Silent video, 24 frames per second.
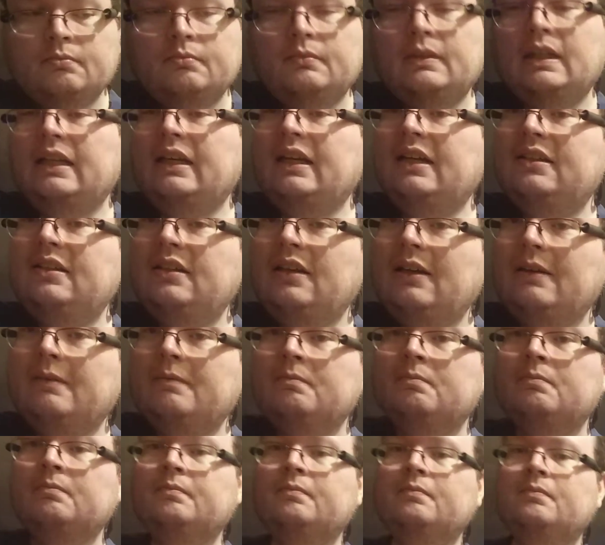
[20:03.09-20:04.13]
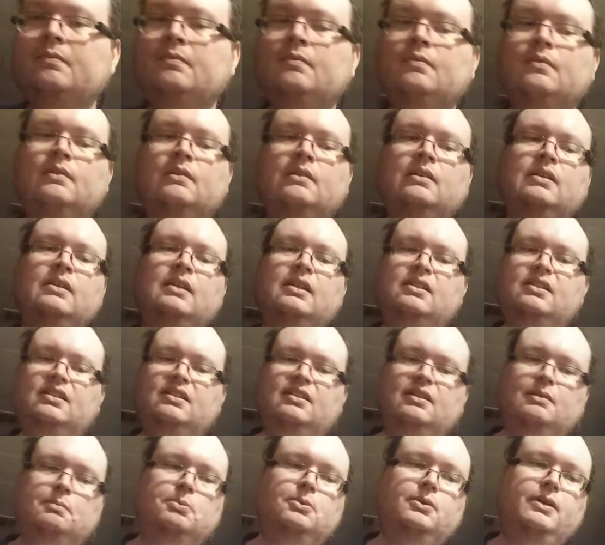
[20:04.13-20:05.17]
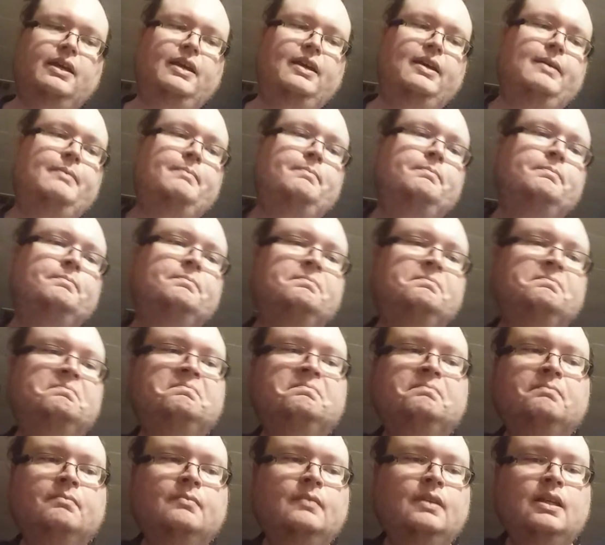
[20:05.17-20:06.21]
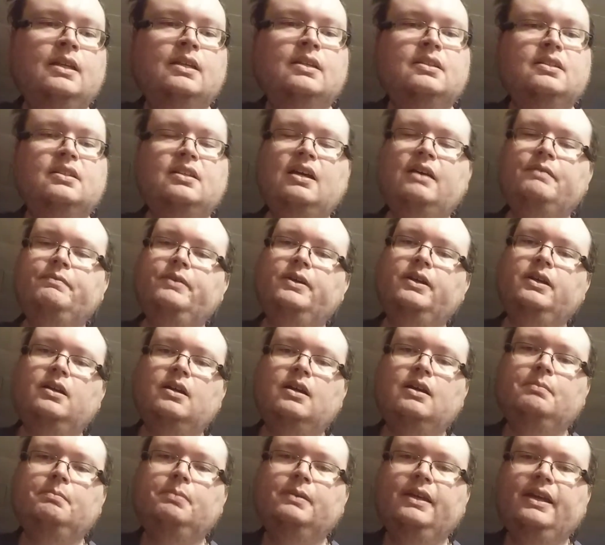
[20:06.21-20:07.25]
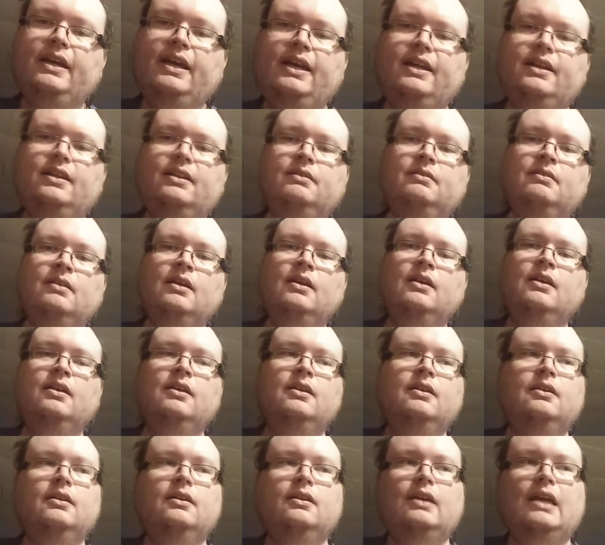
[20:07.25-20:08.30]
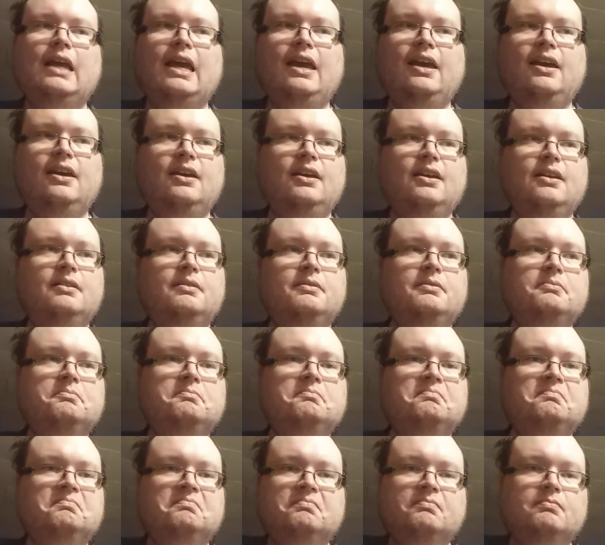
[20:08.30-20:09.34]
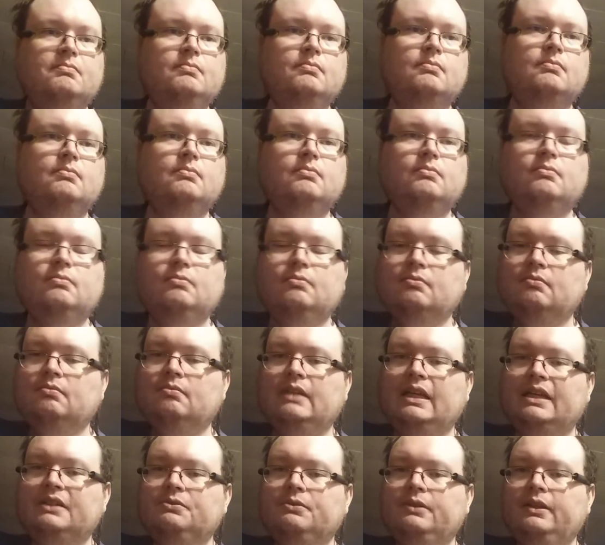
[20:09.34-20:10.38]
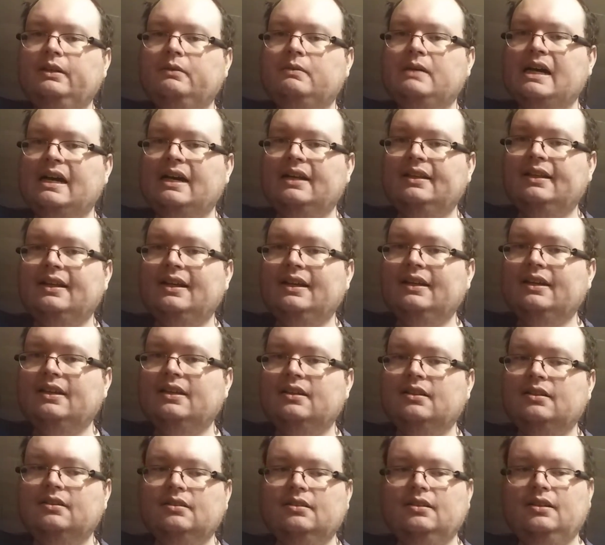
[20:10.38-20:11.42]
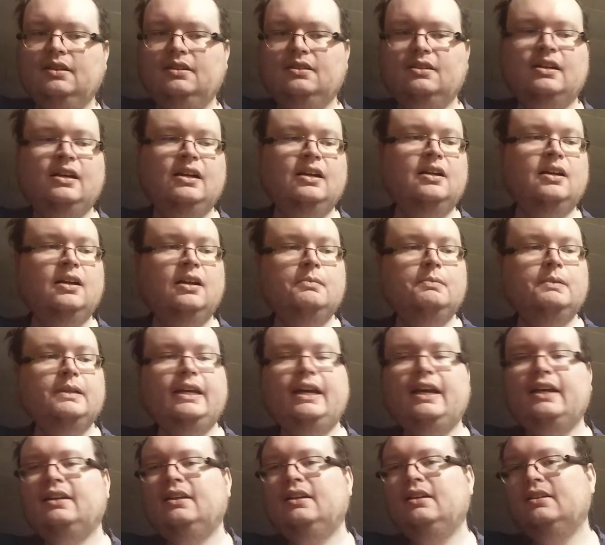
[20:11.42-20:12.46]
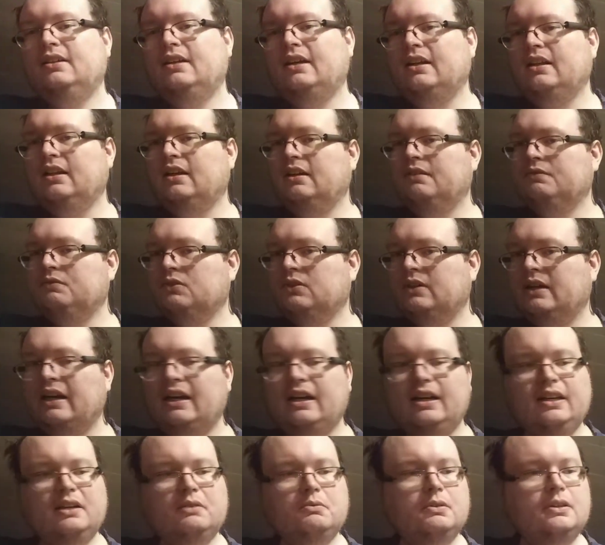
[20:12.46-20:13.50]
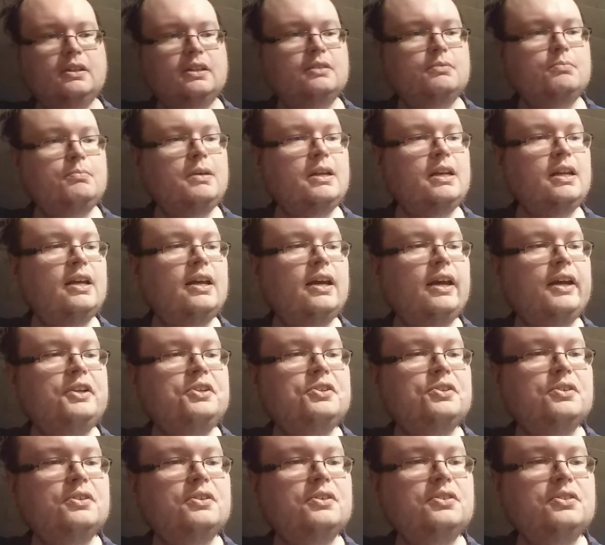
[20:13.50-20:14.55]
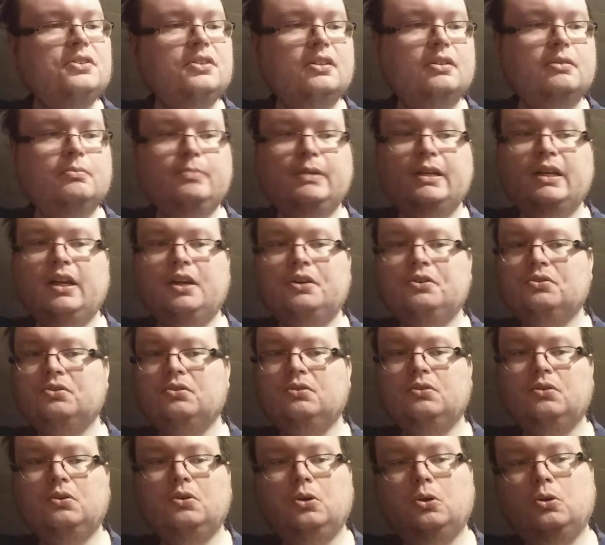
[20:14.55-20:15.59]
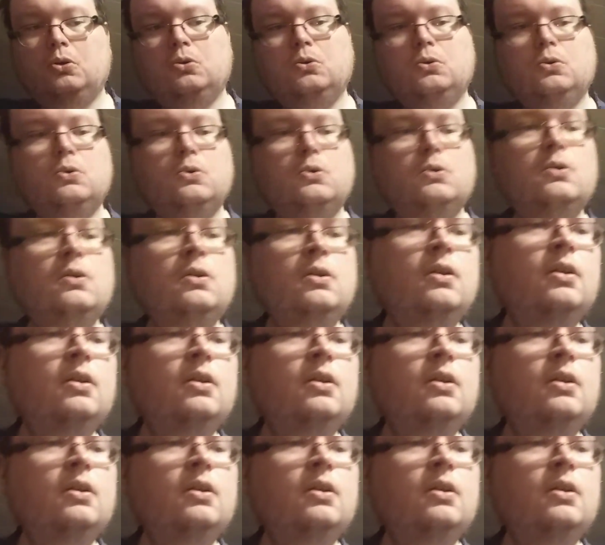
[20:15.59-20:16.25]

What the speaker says: And that's it. It's a simple game. It's not very complicated, and that's really why I like it. It's not complicated. It's got a lot of variety with these miniatures. The miniatures look cool.